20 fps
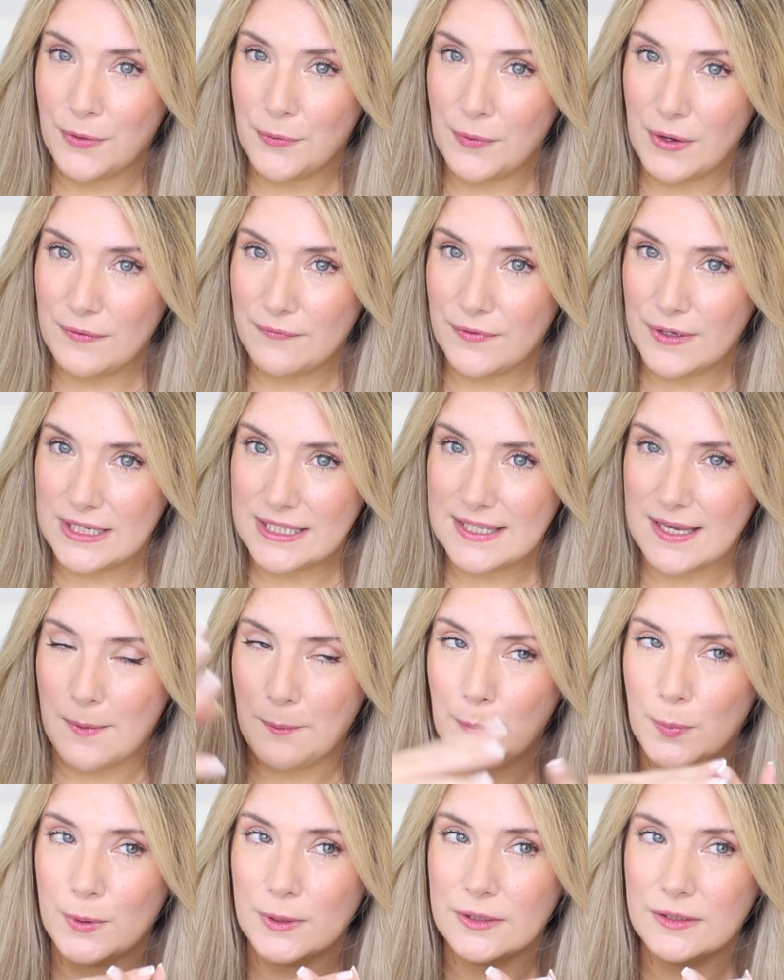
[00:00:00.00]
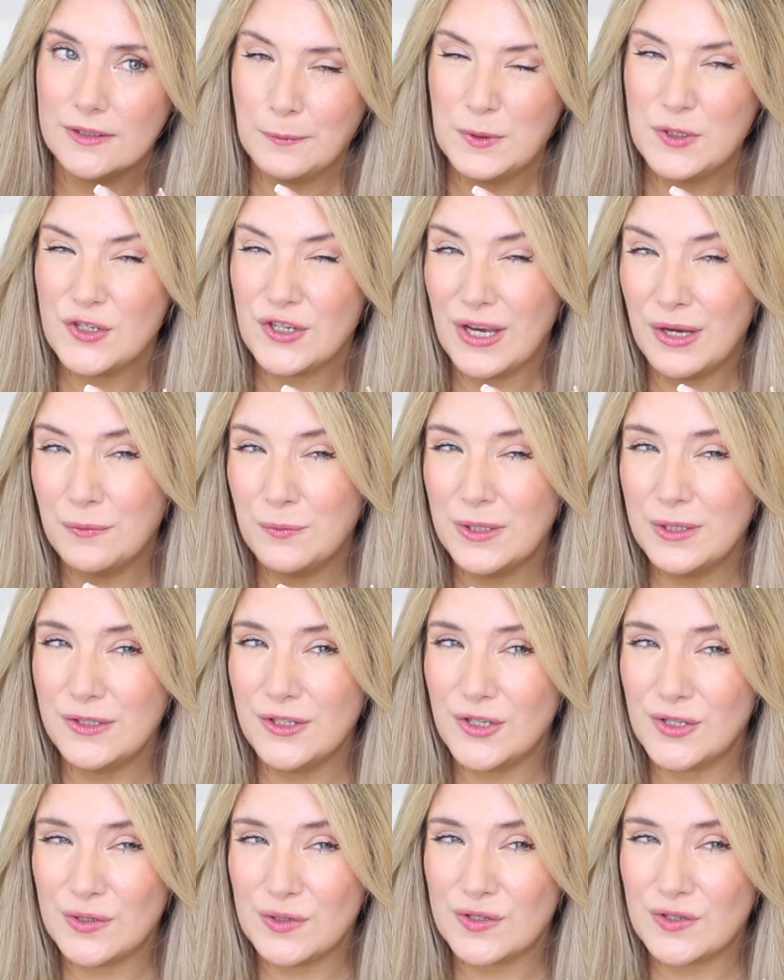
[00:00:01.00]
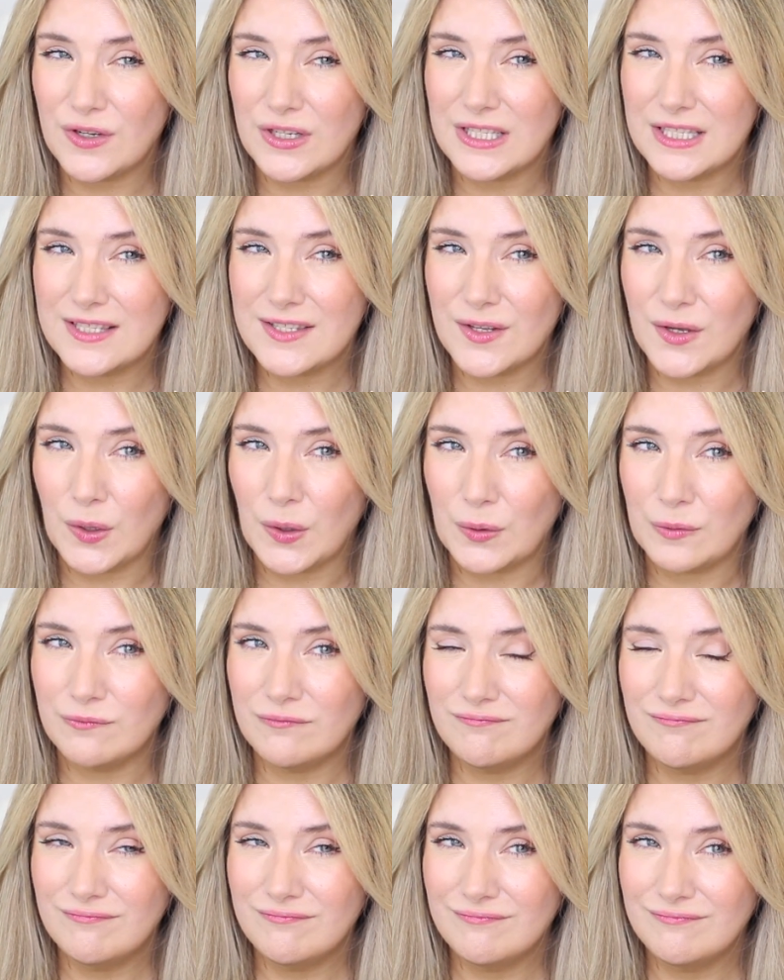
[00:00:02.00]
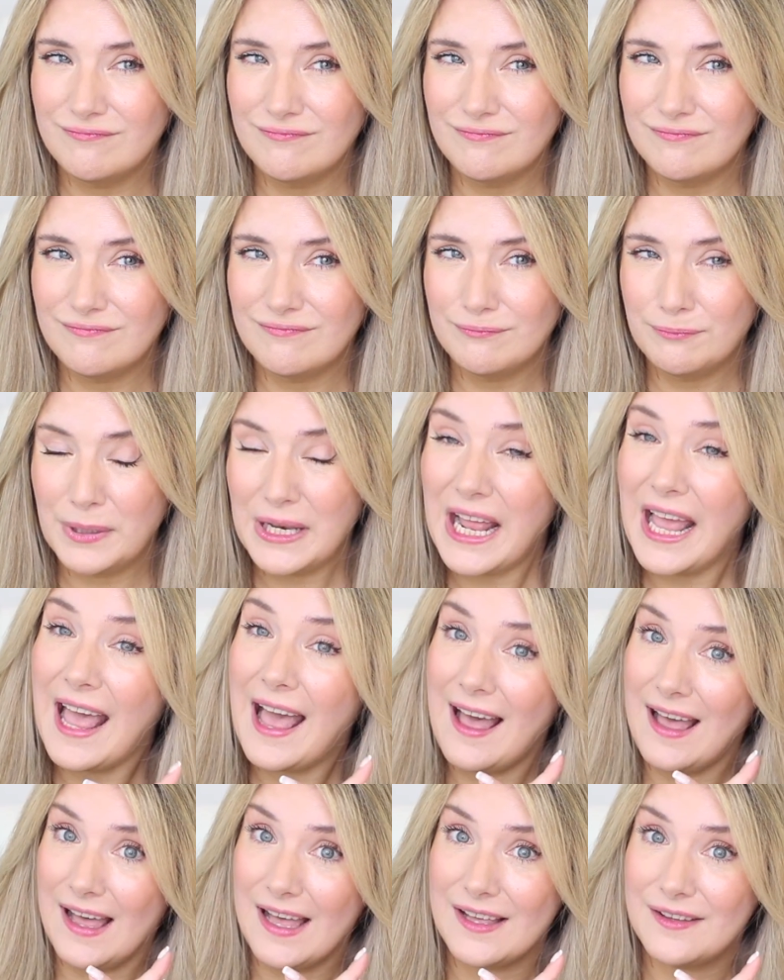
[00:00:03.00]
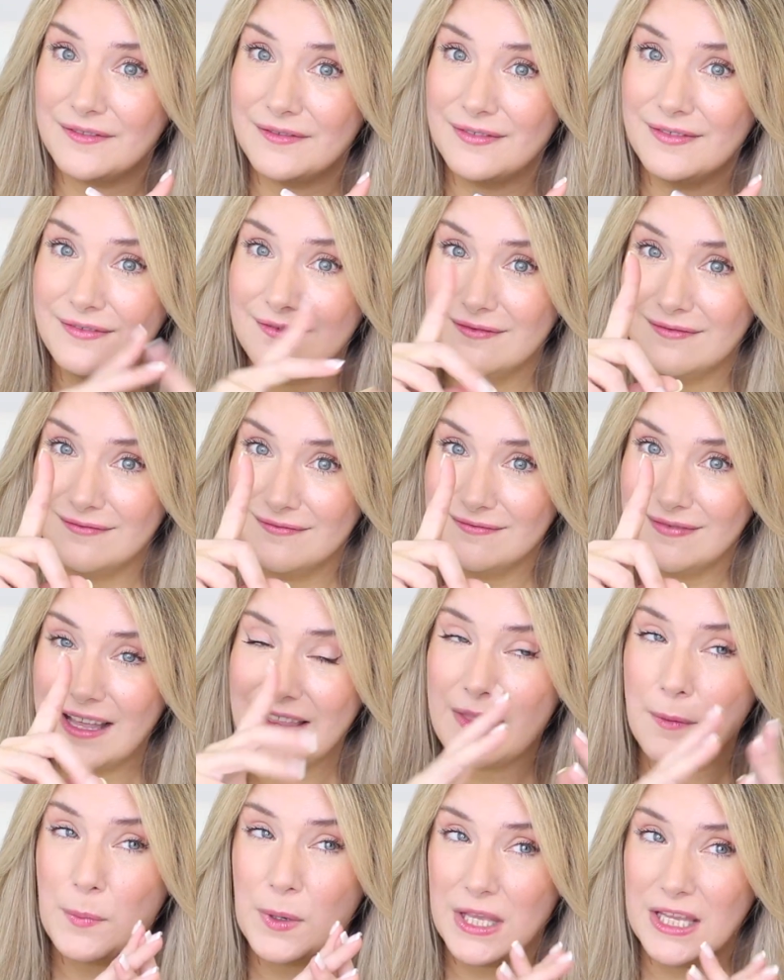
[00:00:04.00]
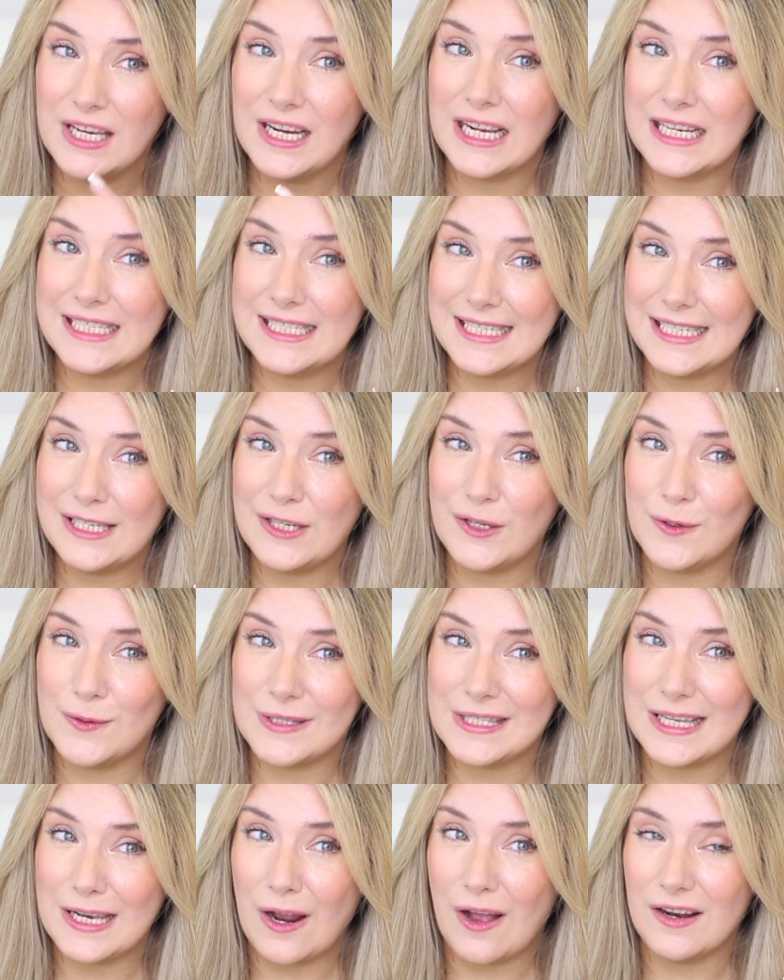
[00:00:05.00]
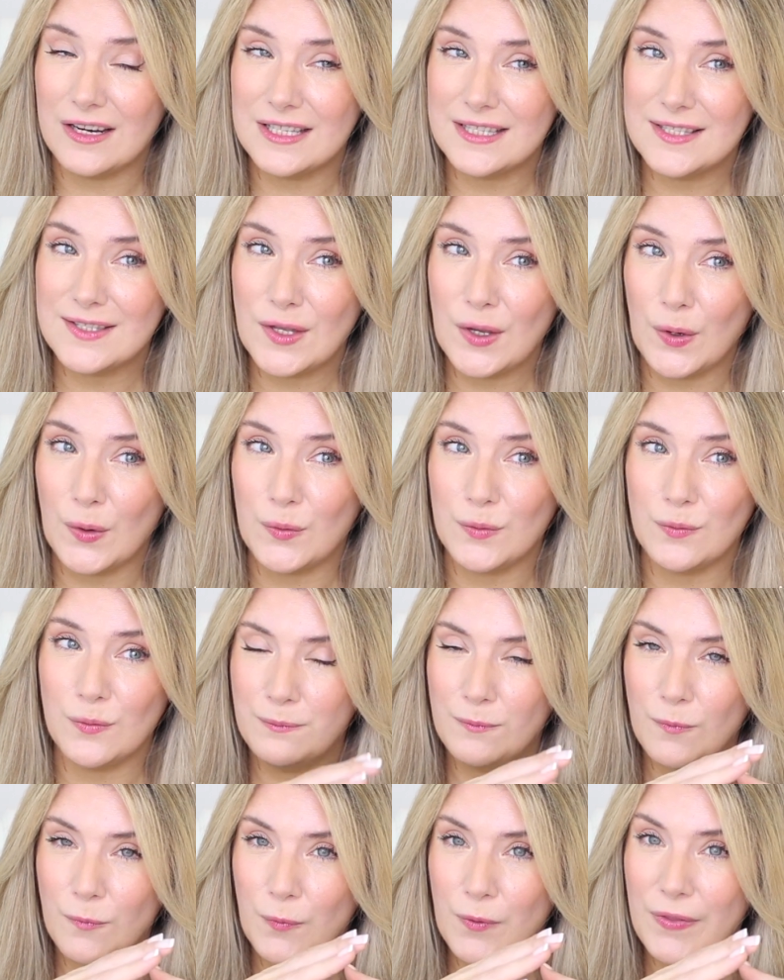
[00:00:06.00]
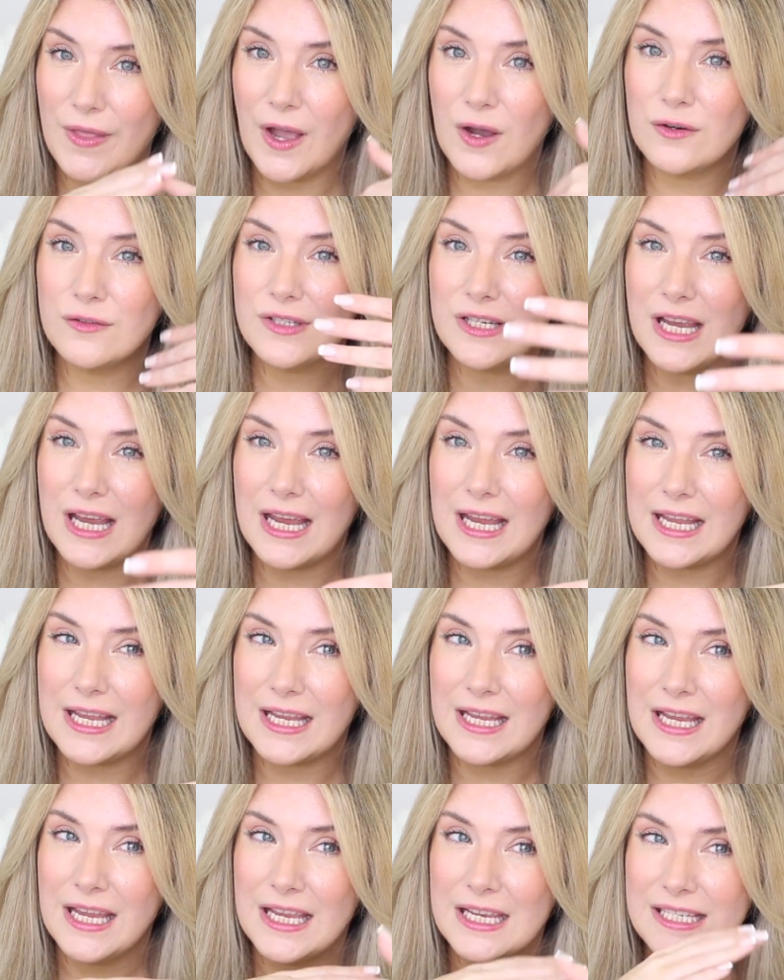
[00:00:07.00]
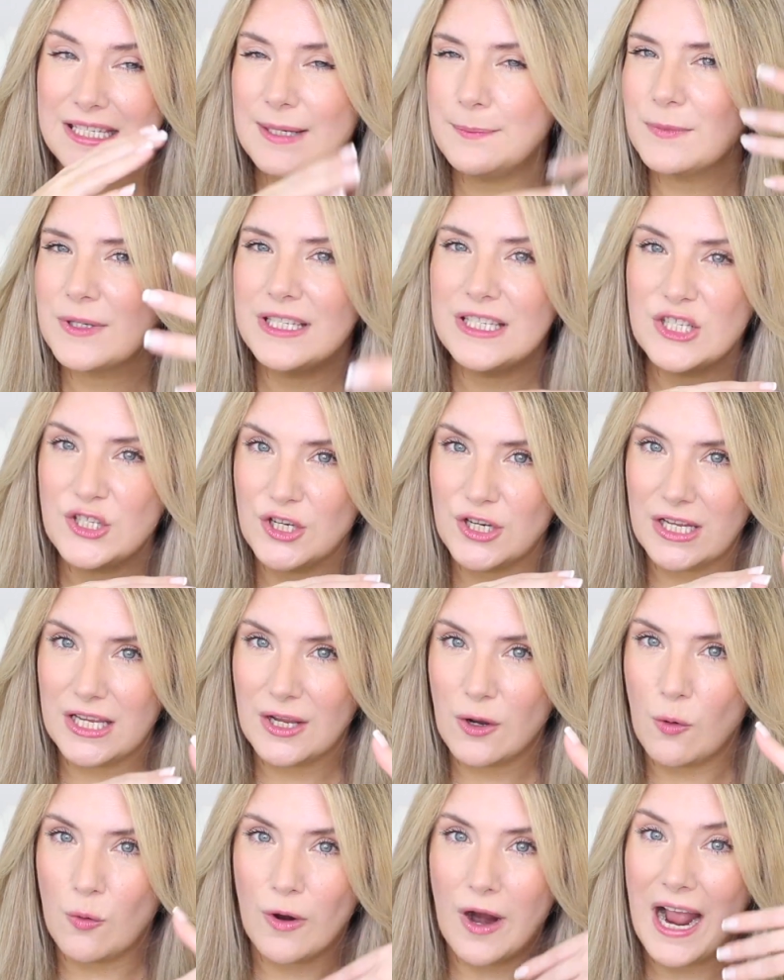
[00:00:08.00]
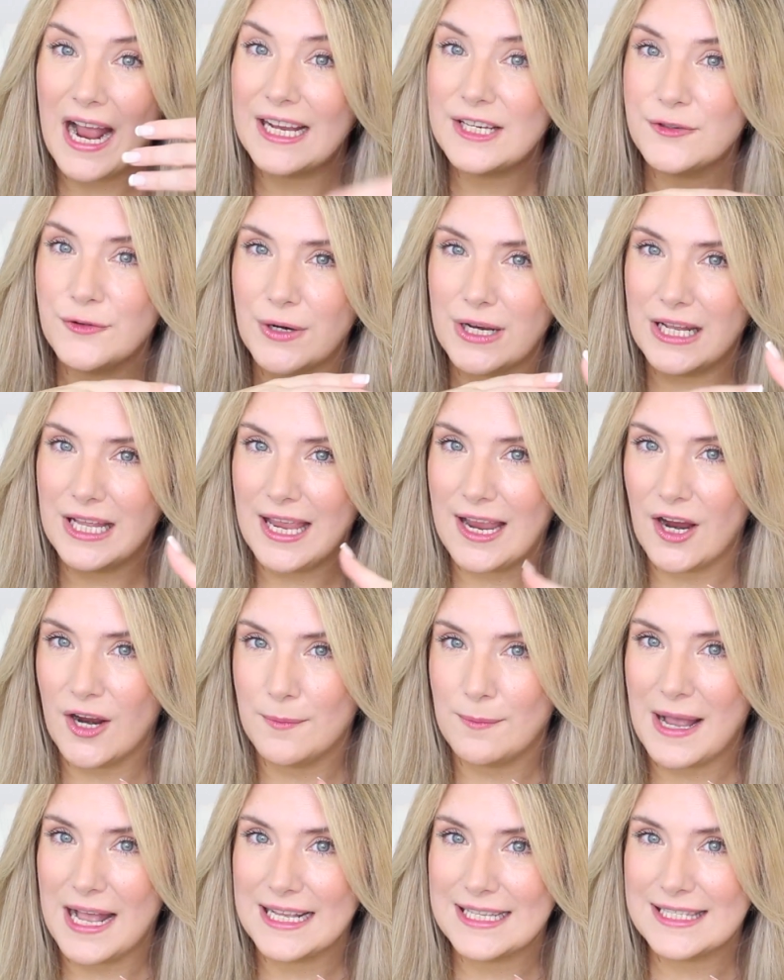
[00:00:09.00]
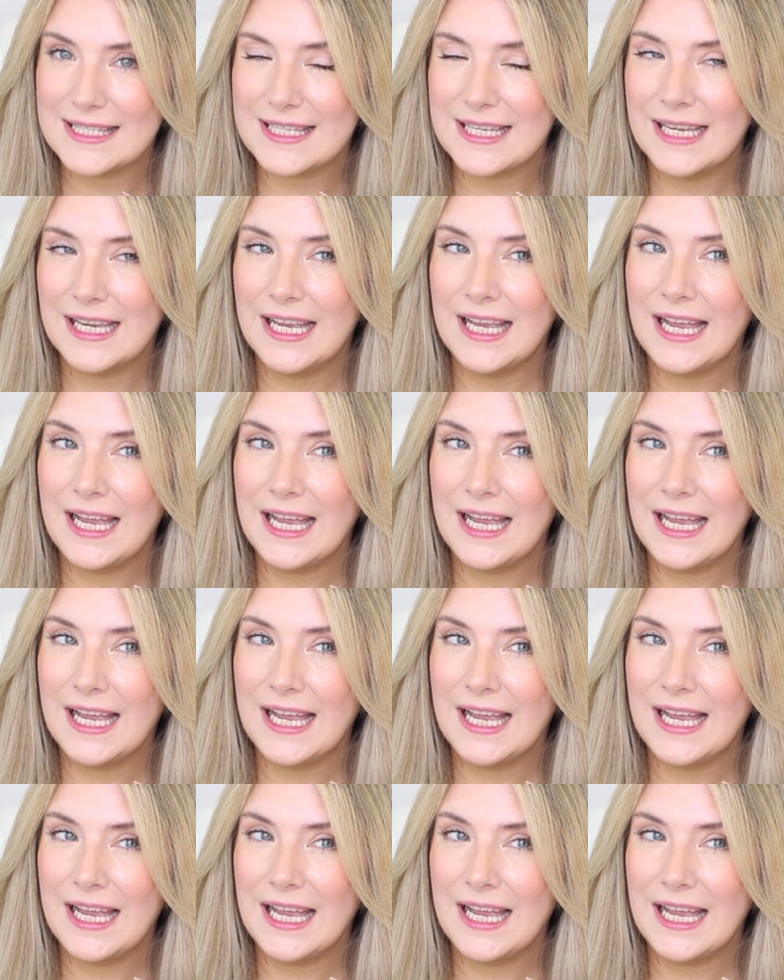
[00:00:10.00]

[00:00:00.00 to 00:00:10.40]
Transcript: 3, for example, which I wouldn't use on its own, but I have, at the beginning I did use it on its own without a deep conditioning or hydrating hair mask.